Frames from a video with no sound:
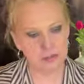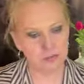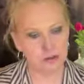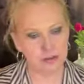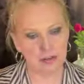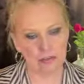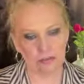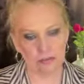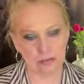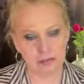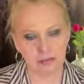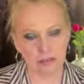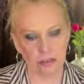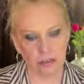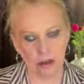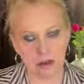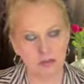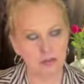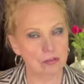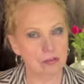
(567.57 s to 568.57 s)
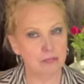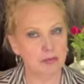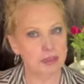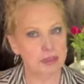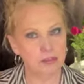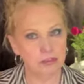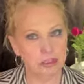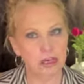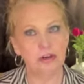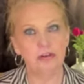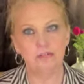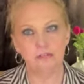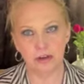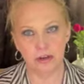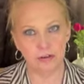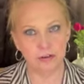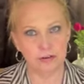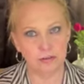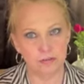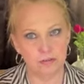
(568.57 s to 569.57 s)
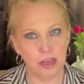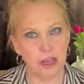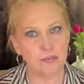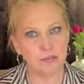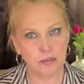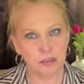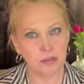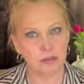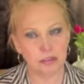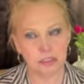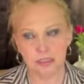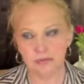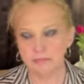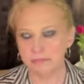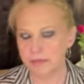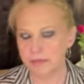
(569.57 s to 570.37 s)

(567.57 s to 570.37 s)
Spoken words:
fragrance. This can also be a shared fragrance, absolutely.